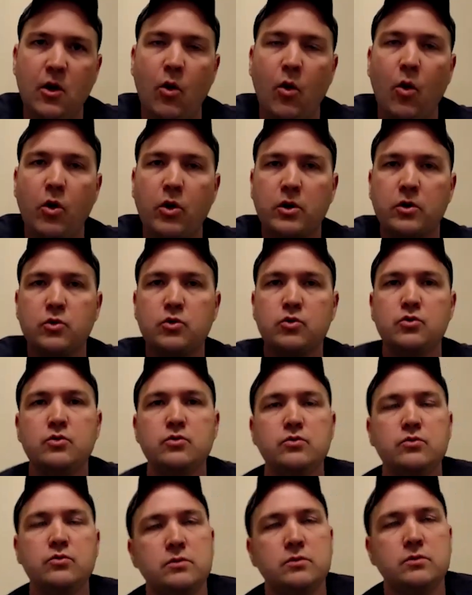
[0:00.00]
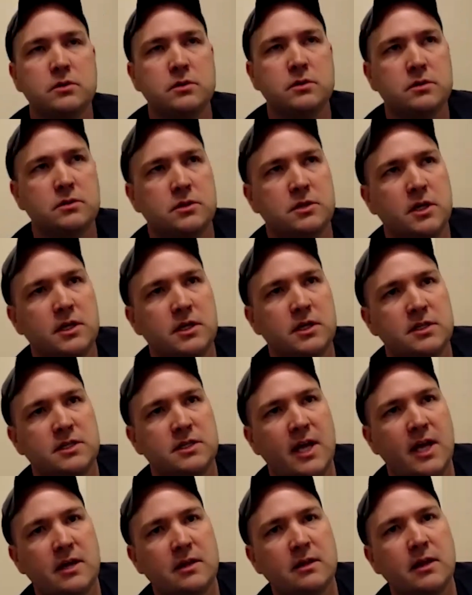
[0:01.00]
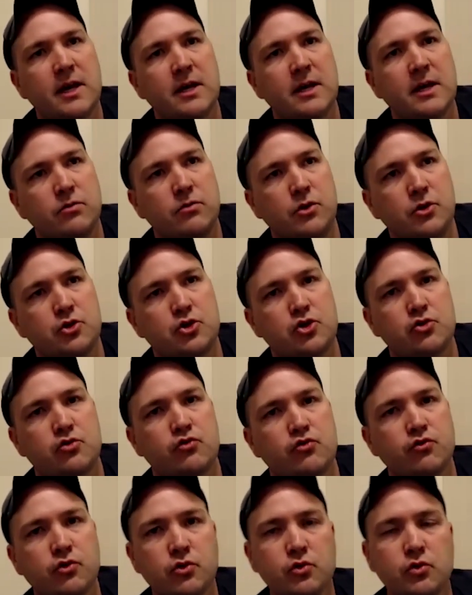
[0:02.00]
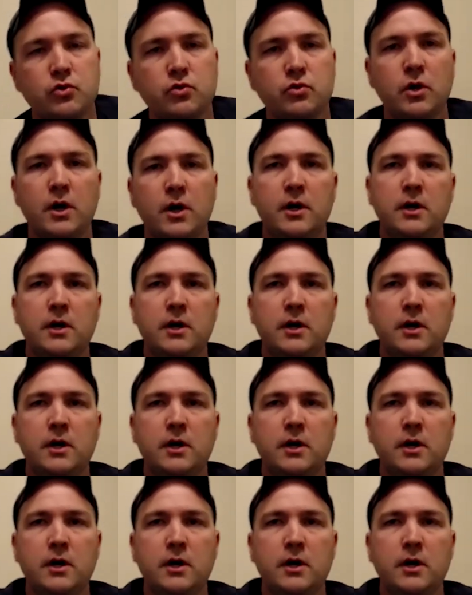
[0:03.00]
or who is going to say like the true